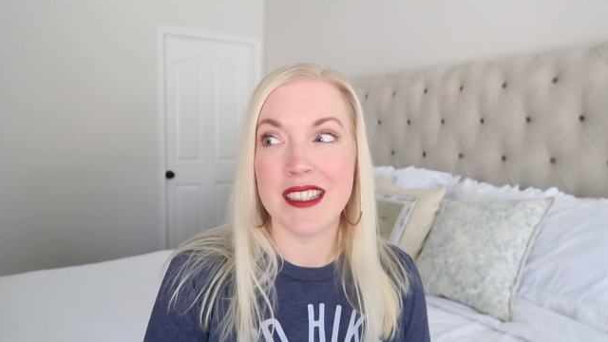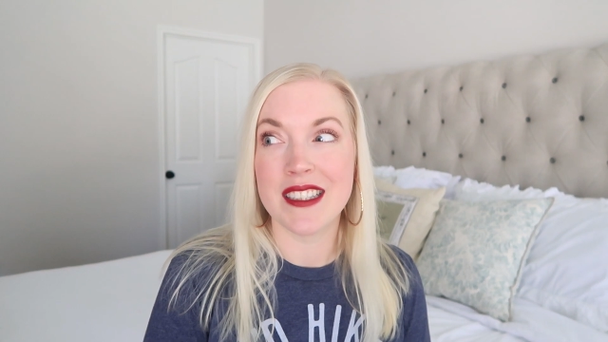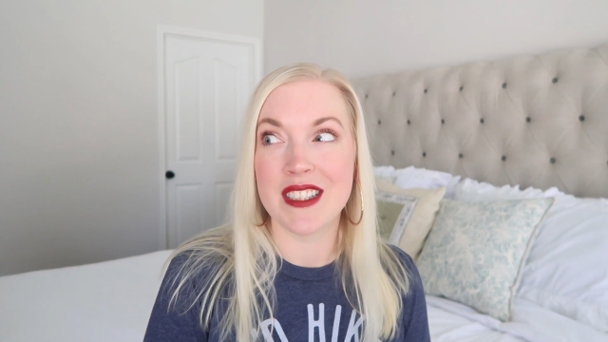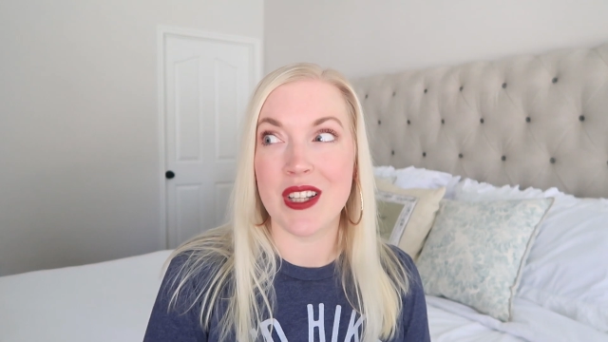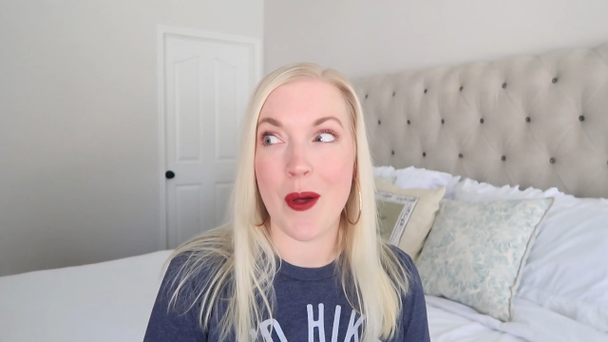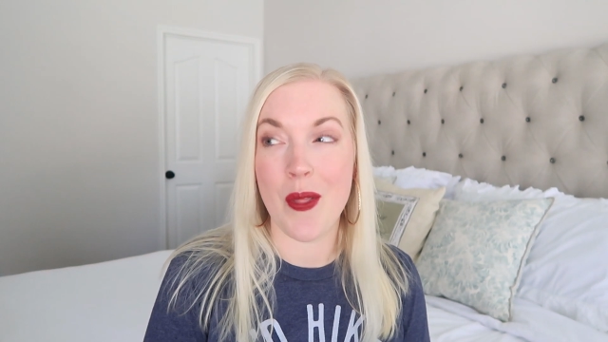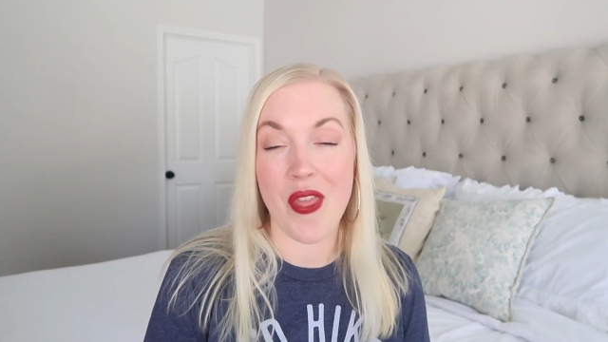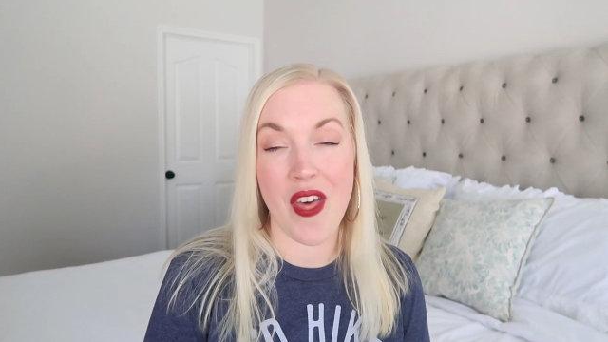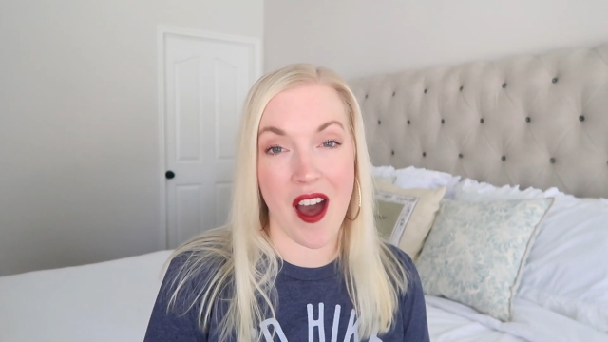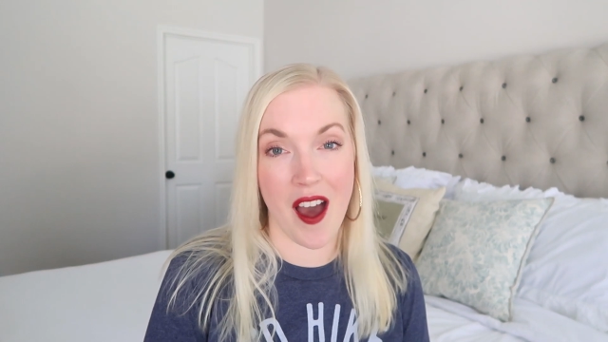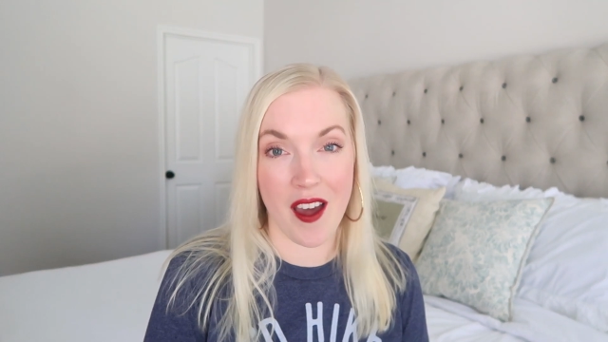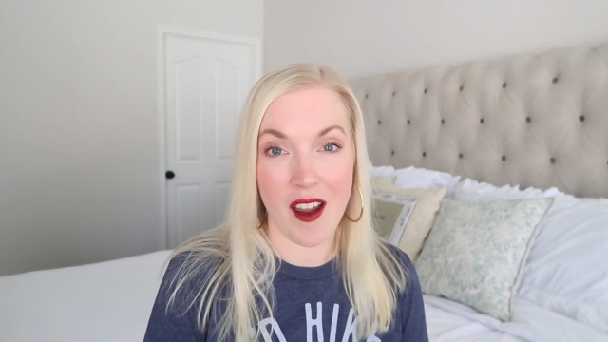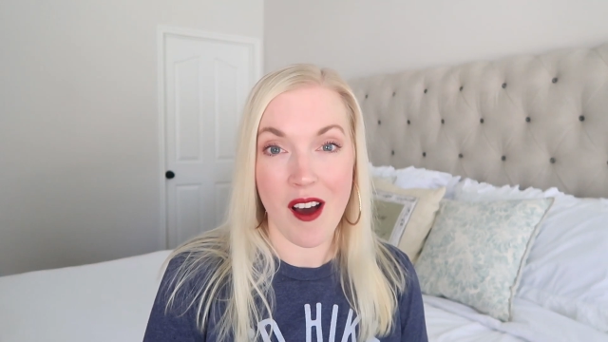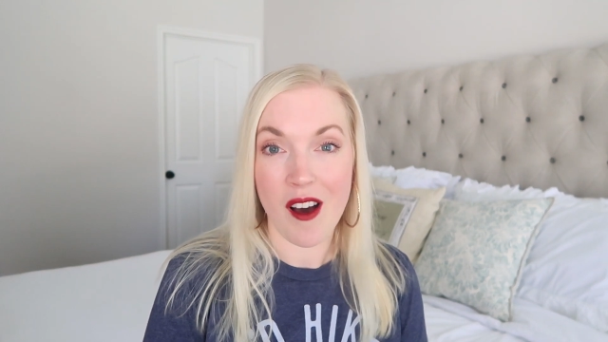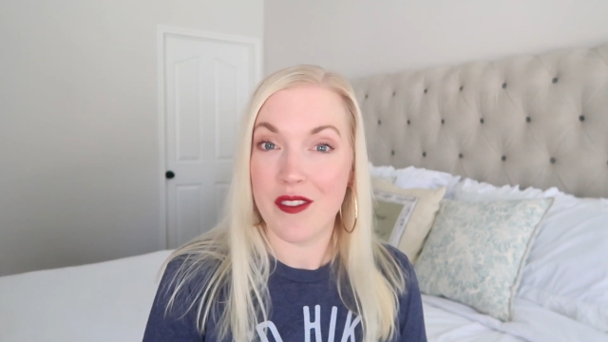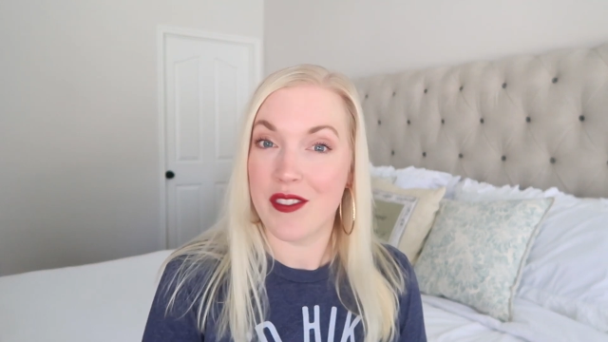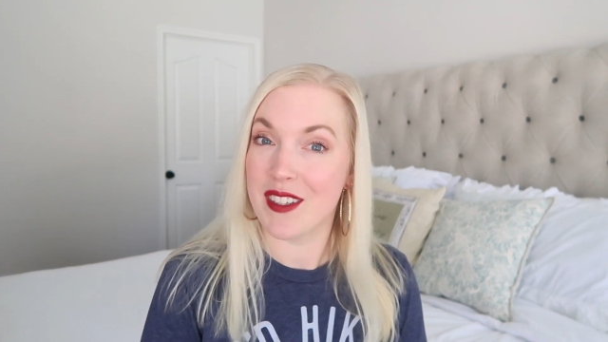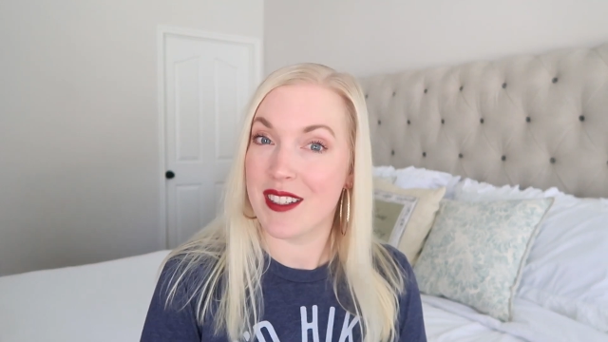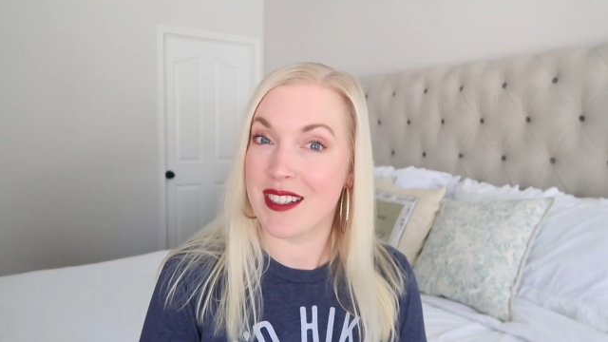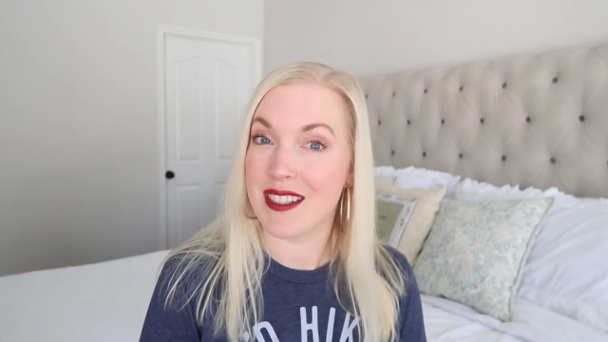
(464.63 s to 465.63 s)
So that
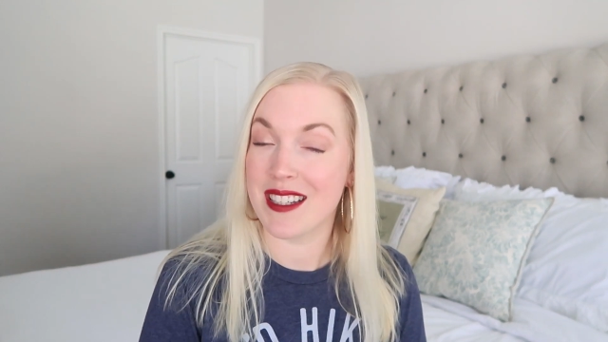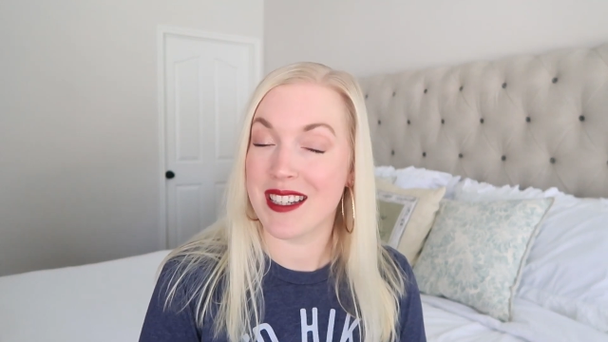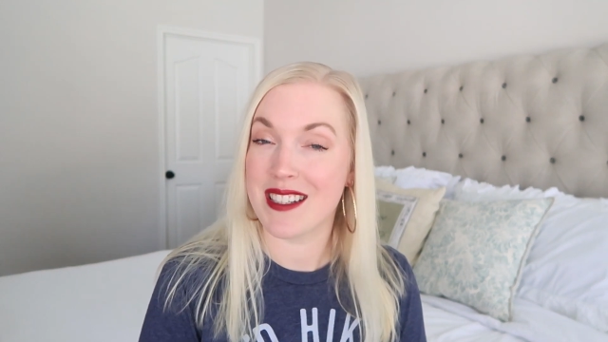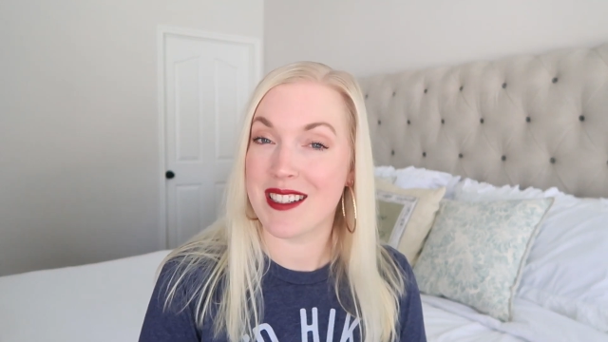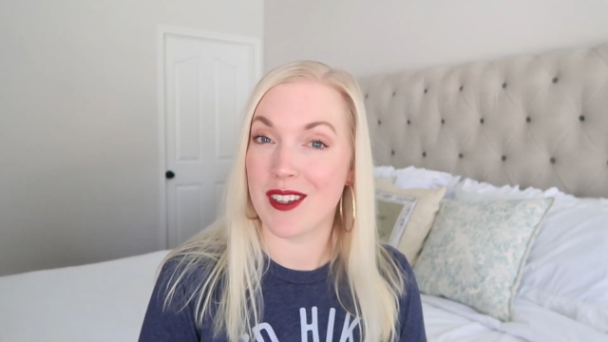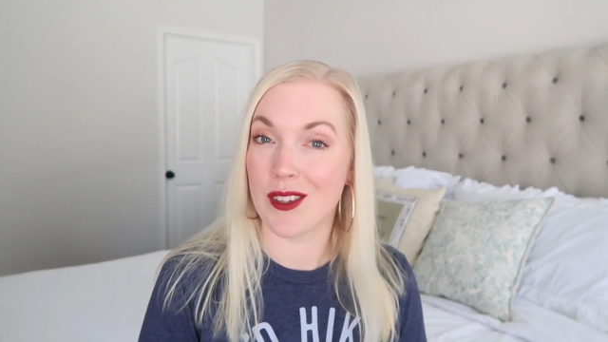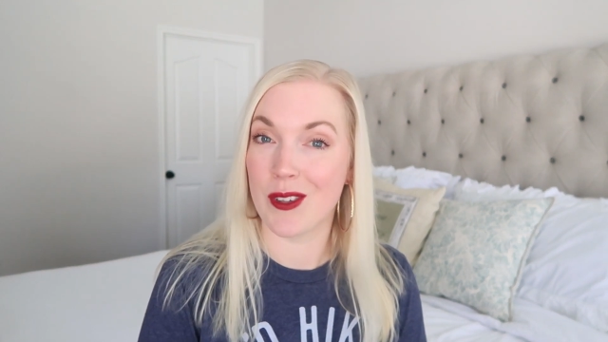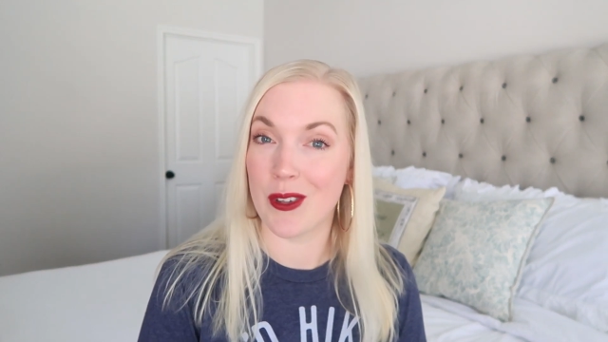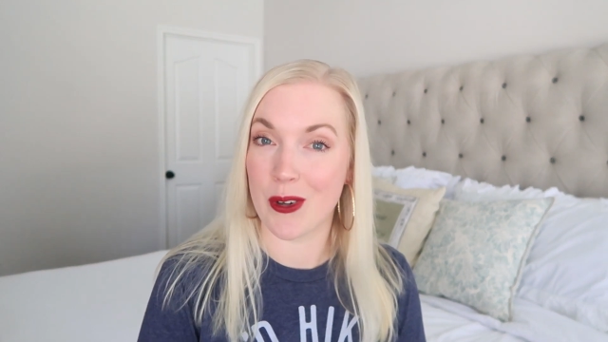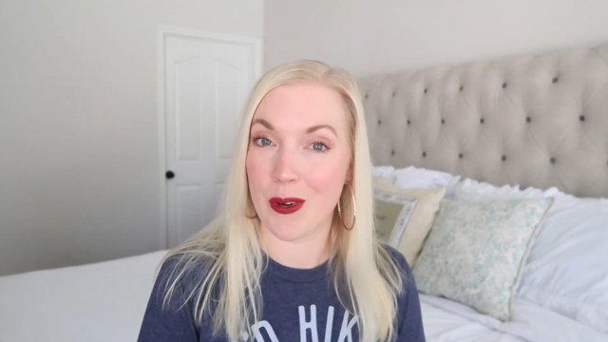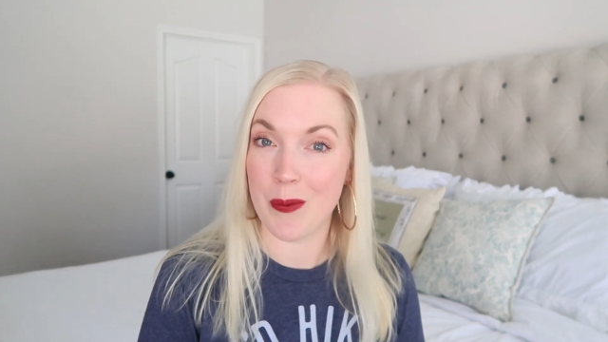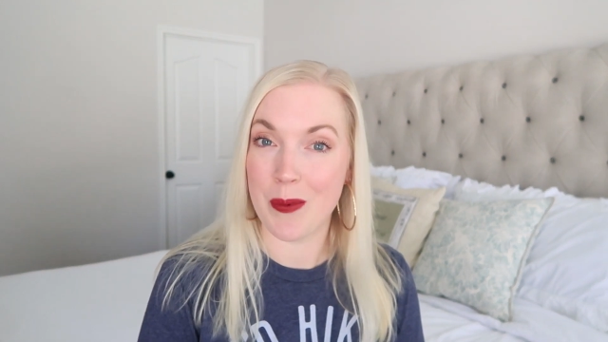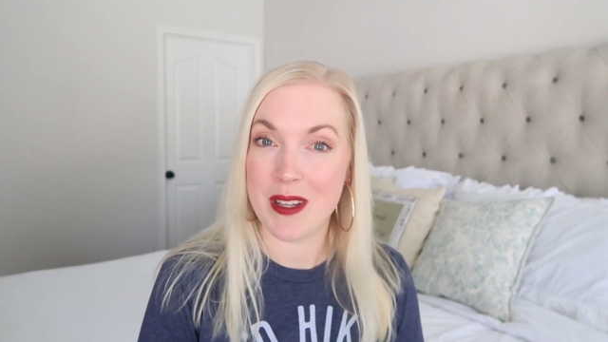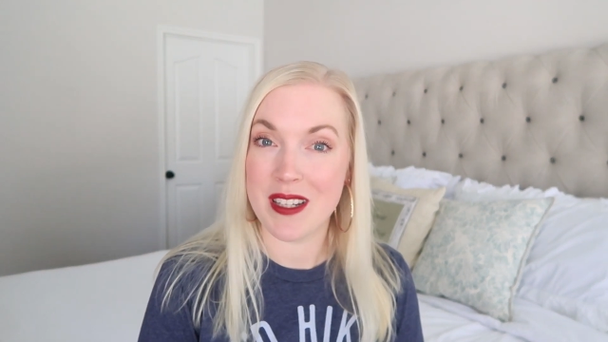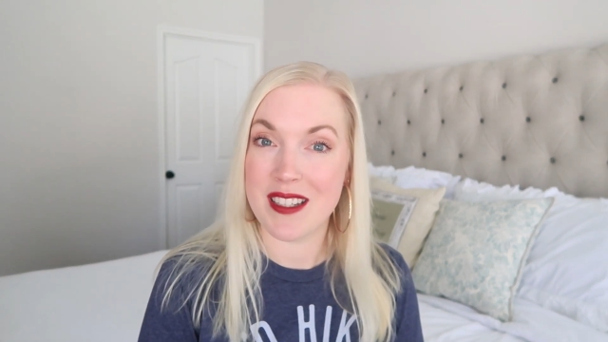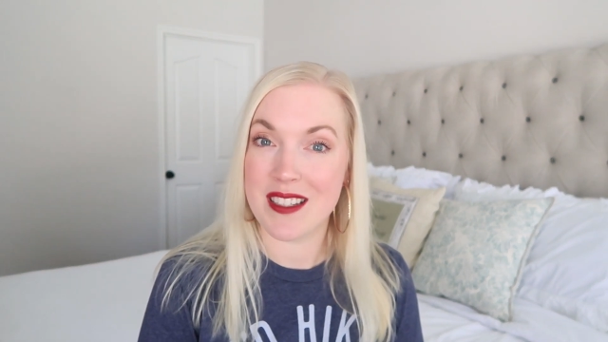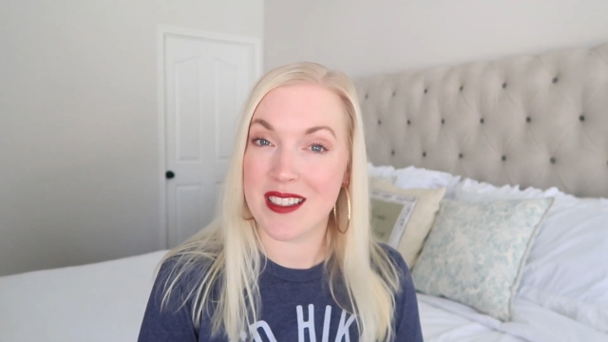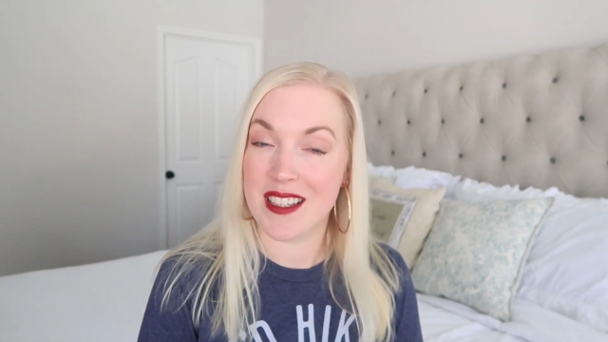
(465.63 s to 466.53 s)
obviously is a little bit